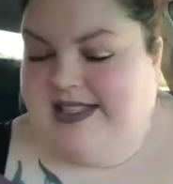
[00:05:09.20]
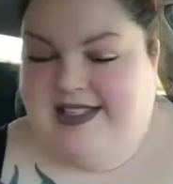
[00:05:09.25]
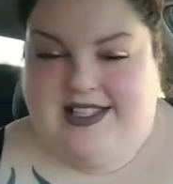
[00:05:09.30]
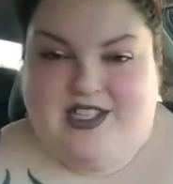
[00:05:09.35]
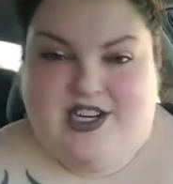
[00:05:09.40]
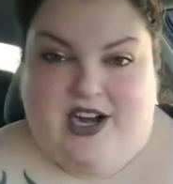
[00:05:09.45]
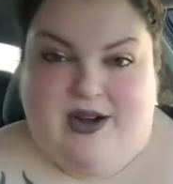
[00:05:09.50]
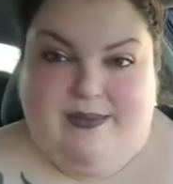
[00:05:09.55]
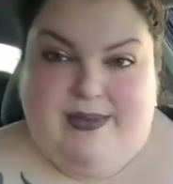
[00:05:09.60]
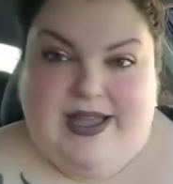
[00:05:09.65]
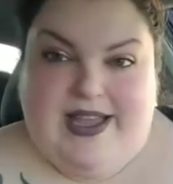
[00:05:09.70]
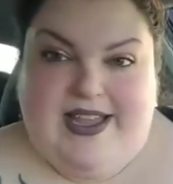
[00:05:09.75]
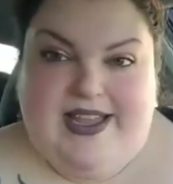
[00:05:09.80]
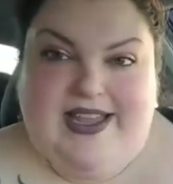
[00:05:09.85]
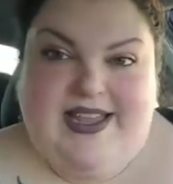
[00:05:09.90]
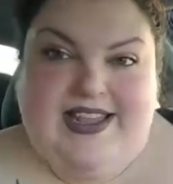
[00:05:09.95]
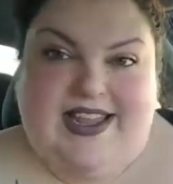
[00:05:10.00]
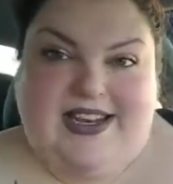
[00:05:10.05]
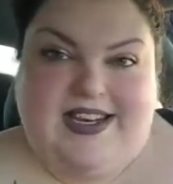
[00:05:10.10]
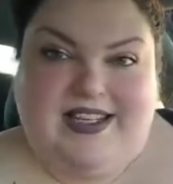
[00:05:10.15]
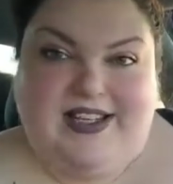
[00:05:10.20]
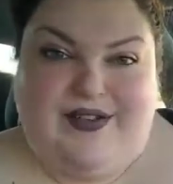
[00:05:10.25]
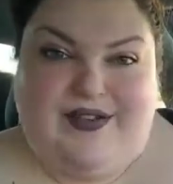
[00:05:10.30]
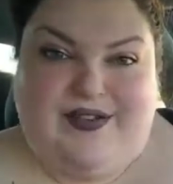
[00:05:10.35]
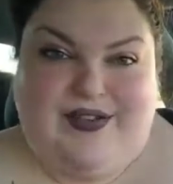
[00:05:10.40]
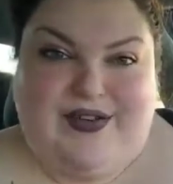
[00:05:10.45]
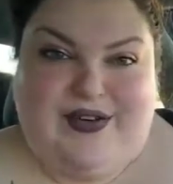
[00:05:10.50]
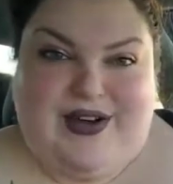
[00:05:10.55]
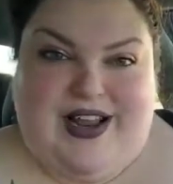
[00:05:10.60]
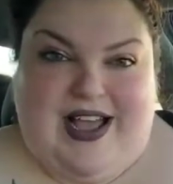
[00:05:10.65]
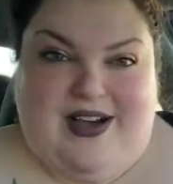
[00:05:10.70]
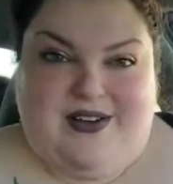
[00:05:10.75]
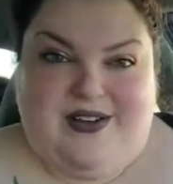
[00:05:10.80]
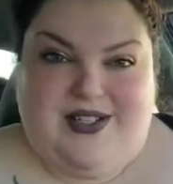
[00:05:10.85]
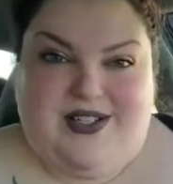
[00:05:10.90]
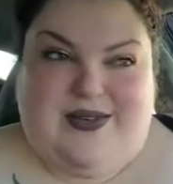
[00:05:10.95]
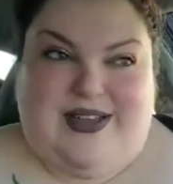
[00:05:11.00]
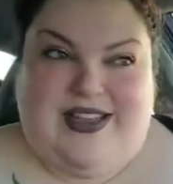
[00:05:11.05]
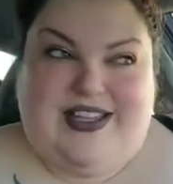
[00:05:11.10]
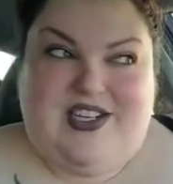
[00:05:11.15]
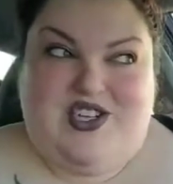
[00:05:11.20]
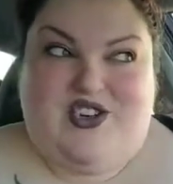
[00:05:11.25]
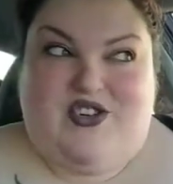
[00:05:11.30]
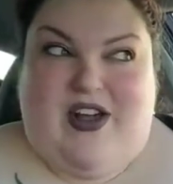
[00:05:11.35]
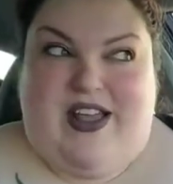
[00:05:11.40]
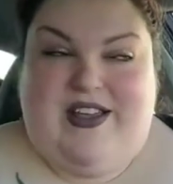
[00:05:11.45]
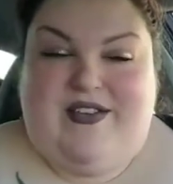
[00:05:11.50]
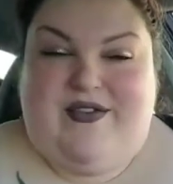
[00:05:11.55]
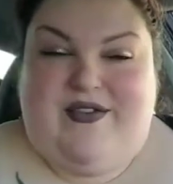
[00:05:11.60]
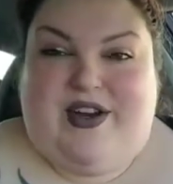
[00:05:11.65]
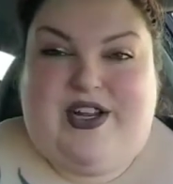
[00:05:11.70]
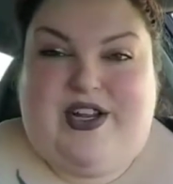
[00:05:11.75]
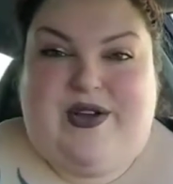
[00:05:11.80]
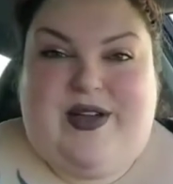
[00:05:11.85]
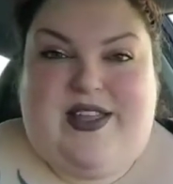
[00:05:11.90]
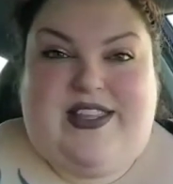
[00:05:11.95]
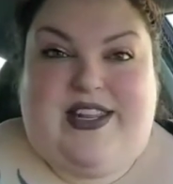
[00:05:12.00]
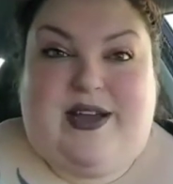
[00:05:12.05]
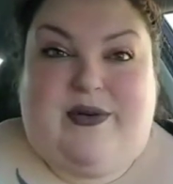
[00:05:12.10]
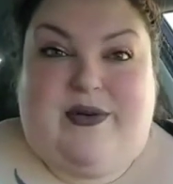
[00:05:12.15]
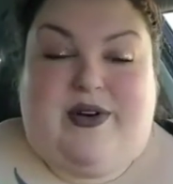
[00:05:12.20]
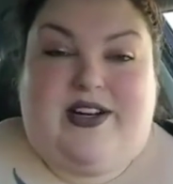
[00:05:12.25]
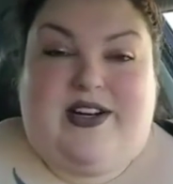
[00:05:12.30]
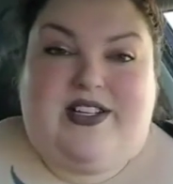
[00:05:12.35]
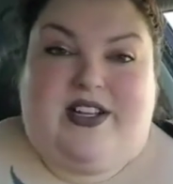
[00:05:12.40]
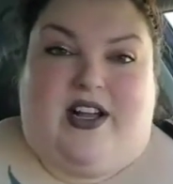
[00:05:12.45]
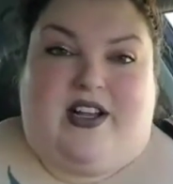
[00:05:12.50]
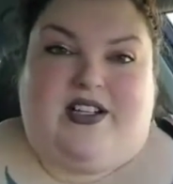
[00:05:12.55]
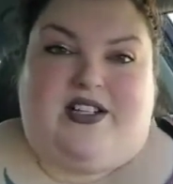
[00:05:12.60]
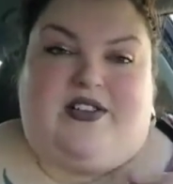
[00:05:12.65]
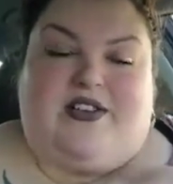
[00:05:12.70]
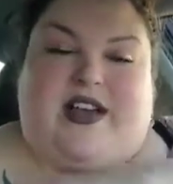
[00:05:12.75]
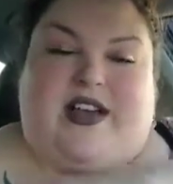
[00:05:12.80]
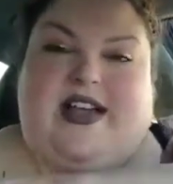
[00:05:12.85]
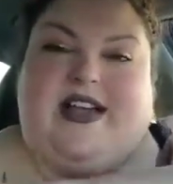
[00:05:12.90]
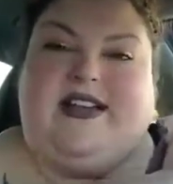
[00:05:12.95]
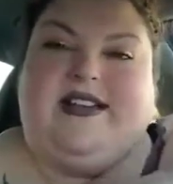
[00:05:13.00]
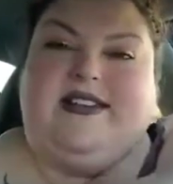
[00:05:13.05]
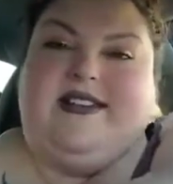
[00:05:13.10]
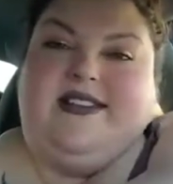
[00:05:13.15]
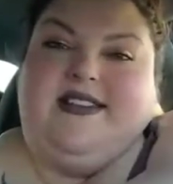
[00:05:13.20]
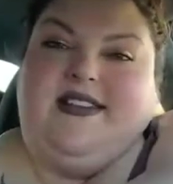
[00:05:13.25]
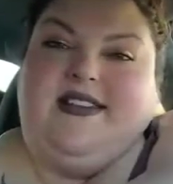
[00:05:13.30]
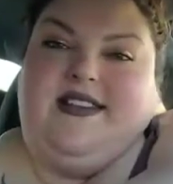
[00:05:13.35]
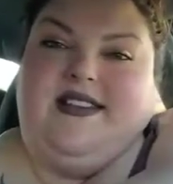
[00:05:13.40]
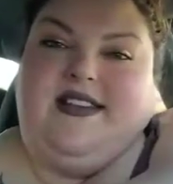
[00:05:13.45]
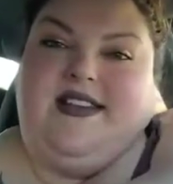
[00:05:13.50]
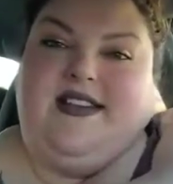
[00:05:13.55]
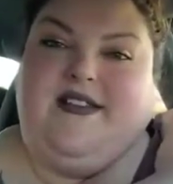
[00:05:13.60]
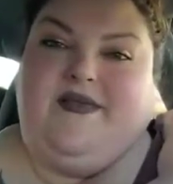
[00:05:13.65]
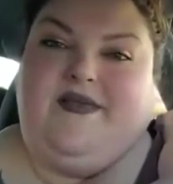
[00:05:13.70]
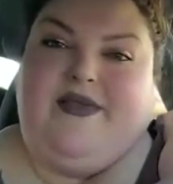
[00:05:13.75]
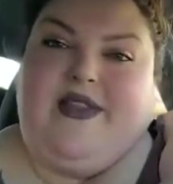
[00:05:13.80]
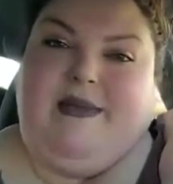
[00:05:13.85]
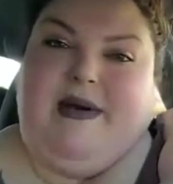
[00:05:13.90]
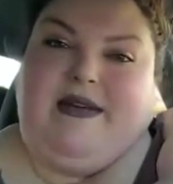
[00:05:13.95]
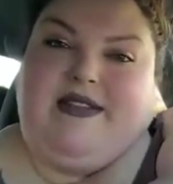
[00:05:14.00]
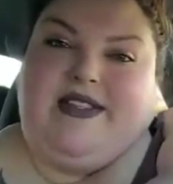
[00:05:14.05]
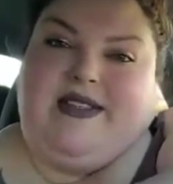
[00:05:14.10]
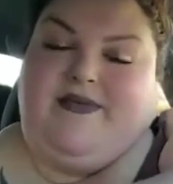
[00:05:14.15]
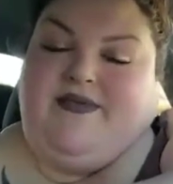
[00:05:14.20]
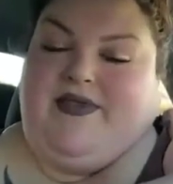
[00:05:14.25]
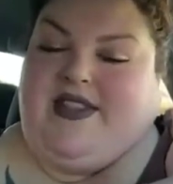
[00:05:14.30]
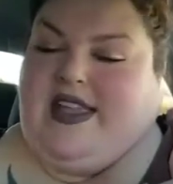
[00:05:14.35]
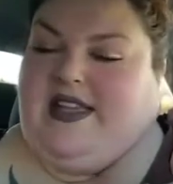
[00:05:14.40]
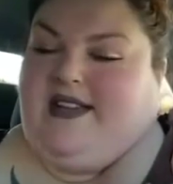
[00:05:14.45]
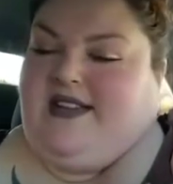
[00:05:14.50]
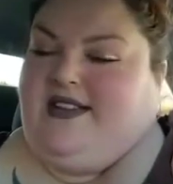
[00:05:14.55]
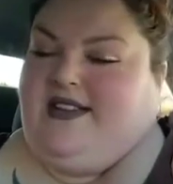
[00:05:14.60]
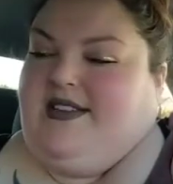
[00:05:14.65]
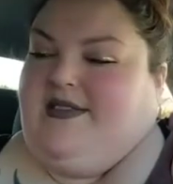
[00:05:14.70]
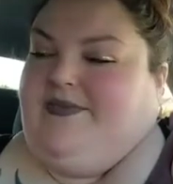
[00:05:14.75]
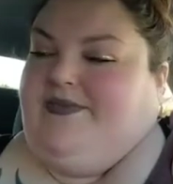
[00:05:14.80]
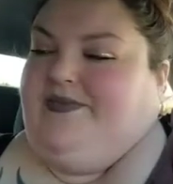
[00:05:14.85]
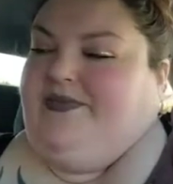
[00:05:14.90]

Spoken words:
let's start by getting the food out so I can try it for you, and then I want to talk to you guys about some things.